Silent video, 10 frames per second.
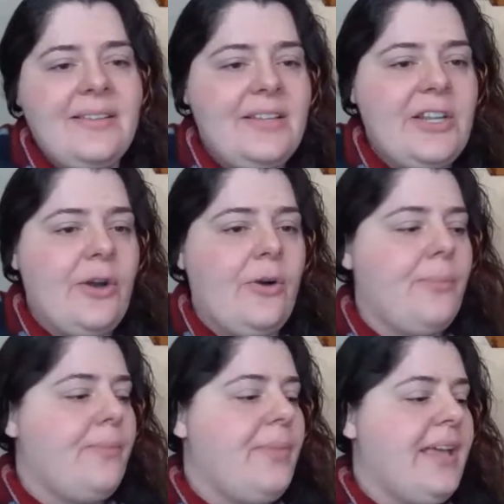
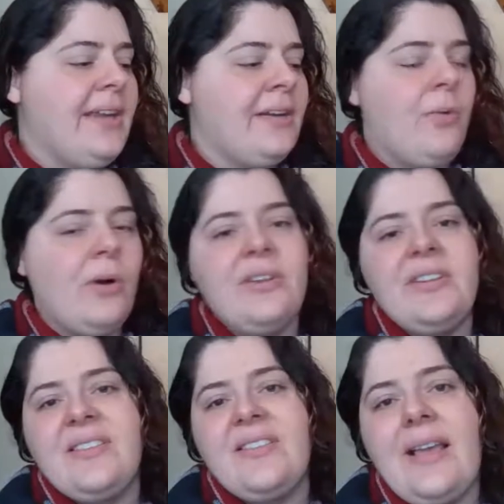been
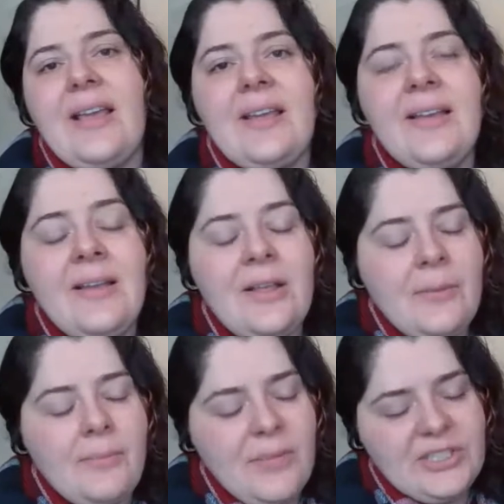quoted to say,
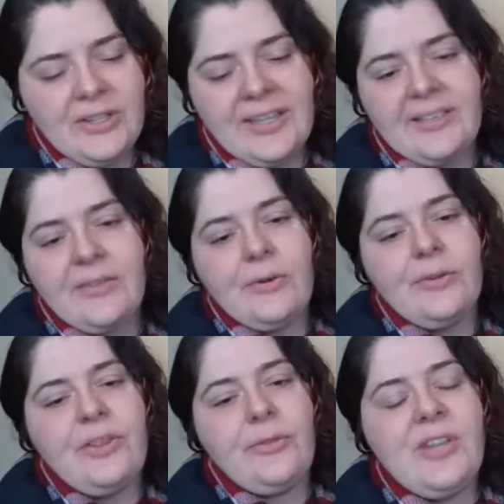much like the
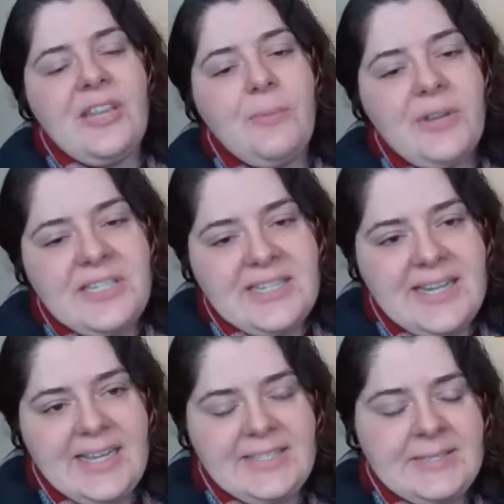early 3D printing
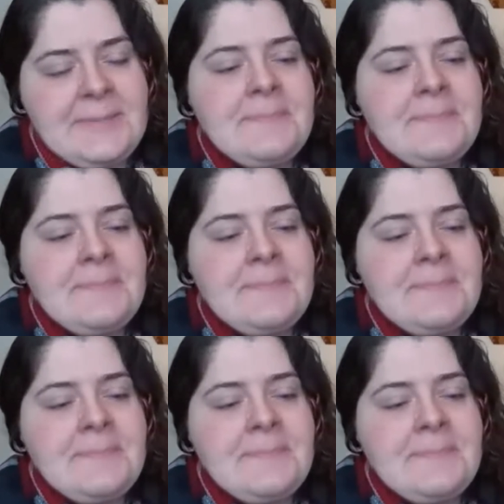days,